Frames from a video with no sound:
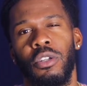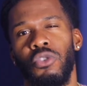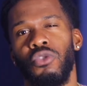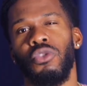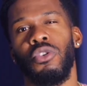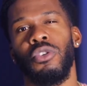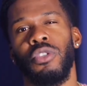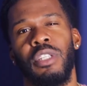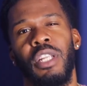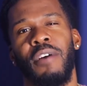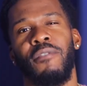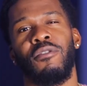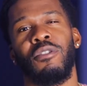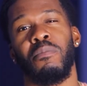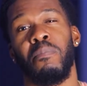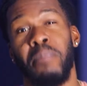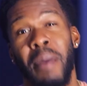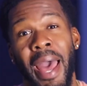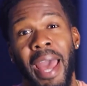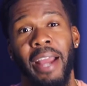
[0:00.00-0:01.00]
glucose
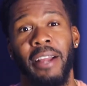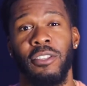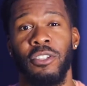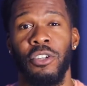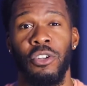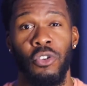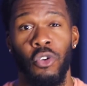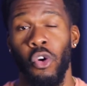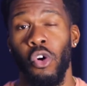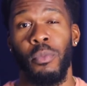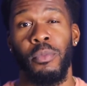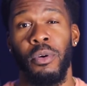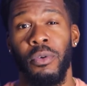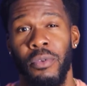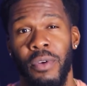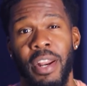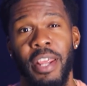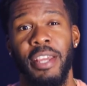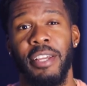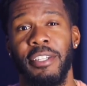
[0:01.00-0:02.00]
levels back to
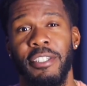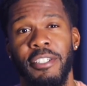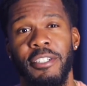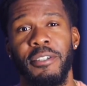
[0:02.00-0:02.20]
normal range.